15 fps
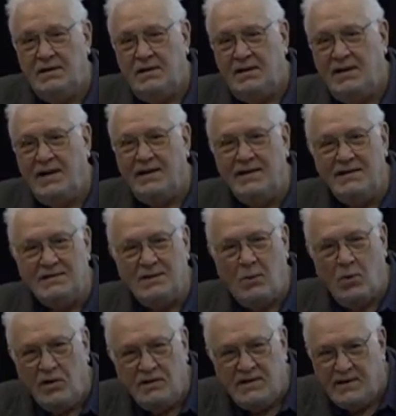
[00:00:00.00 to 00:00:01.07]
again, these are the
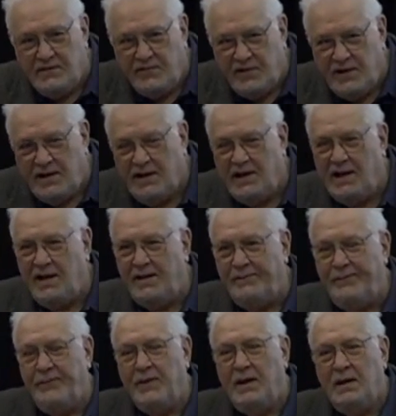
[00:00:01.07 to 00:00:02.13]
words infinite again,
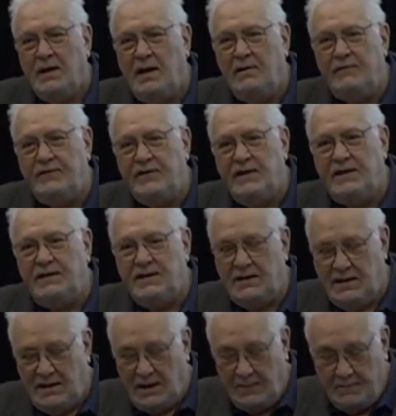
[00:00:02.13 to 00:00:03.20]
infinite
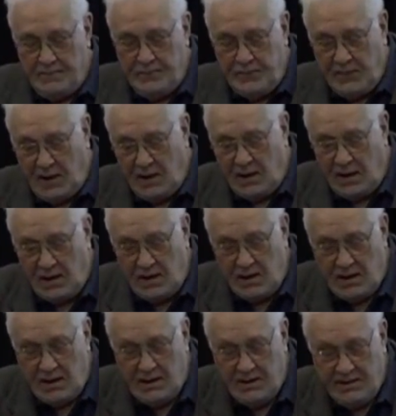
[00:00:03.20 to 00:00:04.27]

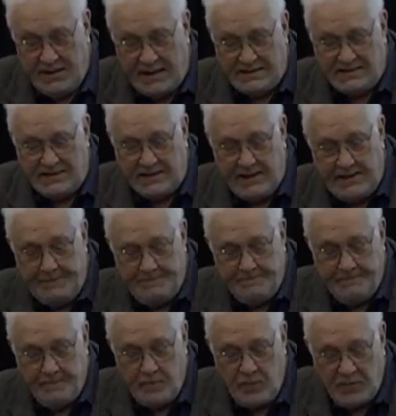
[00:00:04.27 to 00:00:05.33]
density.
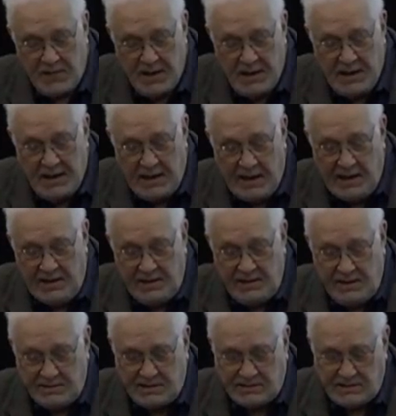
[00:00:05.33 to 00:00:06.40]
And
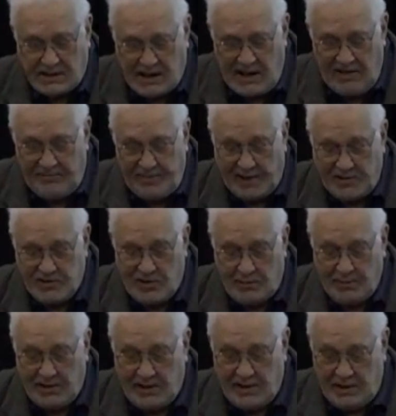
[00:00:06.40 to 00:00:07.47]
this is the kind of picture I'm
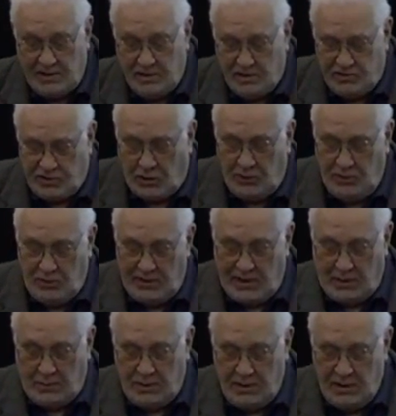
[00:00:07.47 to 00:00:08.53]
going to show you
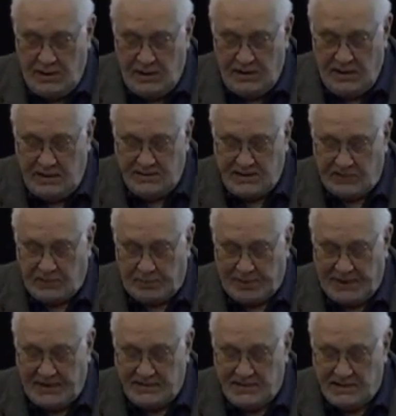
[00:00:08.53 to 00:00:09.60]
now in several
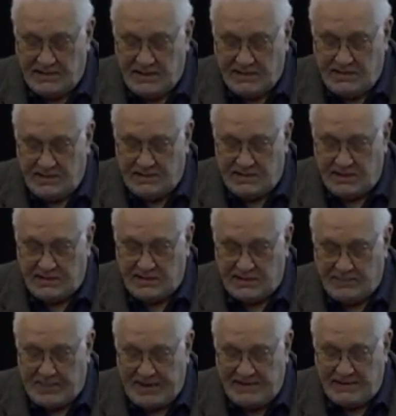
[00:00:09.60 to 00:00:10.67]
places. It's a
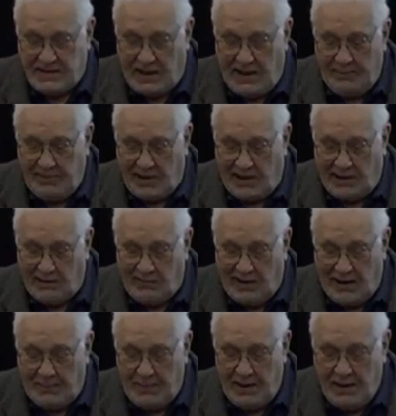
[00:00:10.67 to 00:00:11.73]
space-time
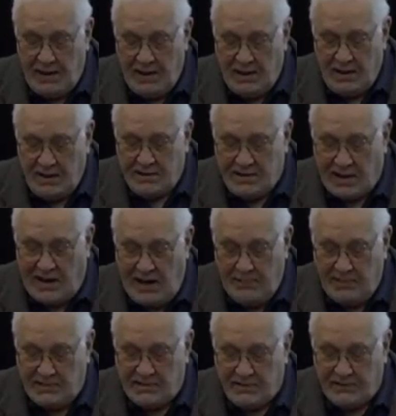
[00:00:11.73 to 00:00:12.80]
diagram. Time
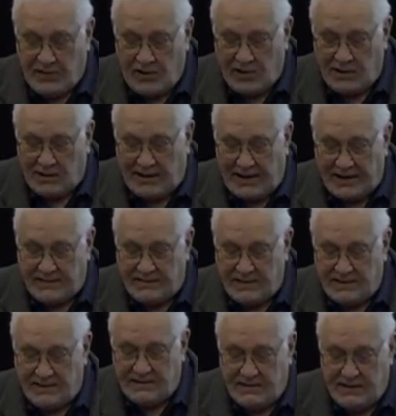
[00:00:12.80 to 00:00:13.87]
is the vertical
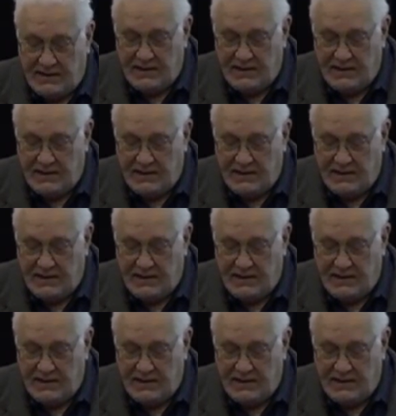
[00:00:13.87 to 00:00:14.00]
axis,